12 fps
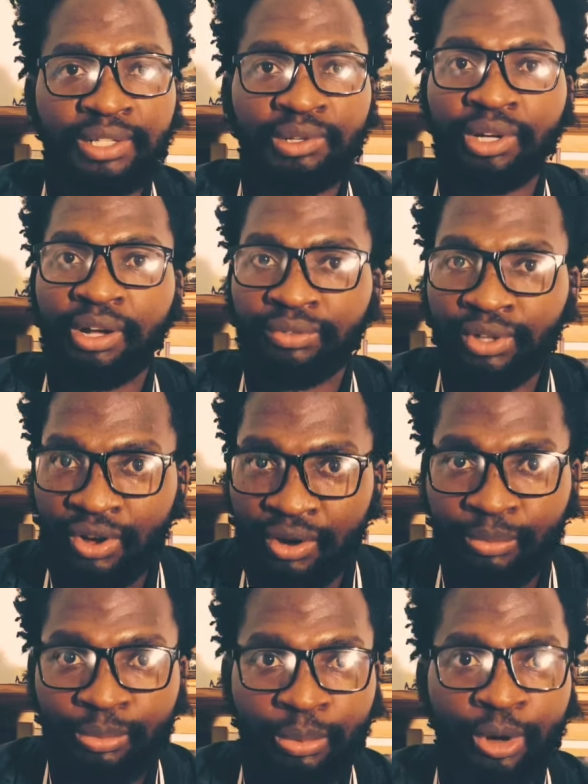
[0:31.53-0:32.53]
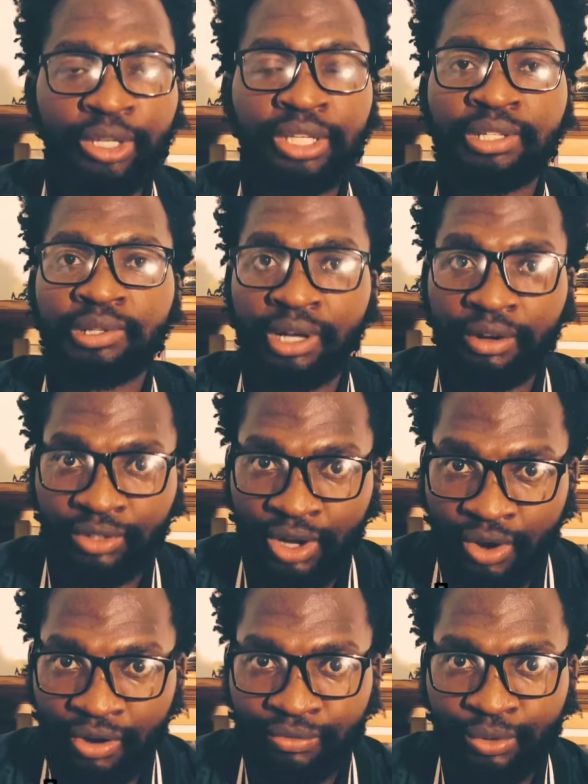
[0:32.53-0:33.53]
look after our bodies, look after
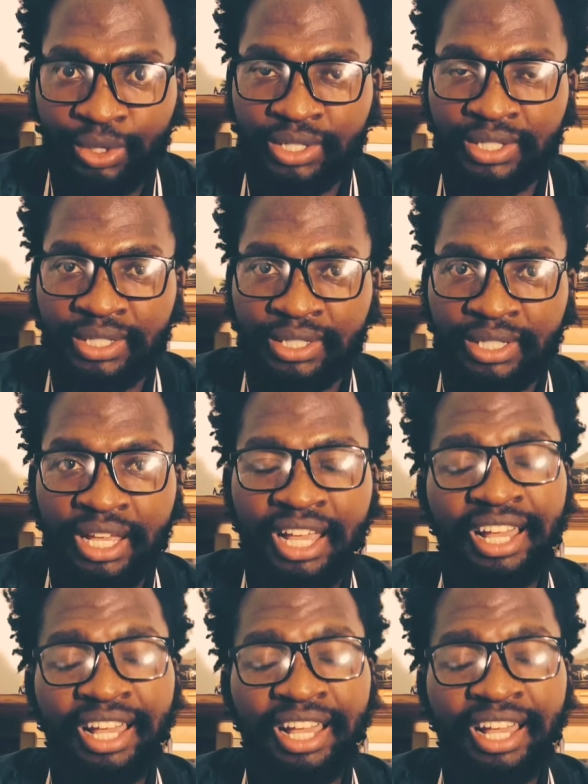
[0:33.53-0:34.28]
our voices.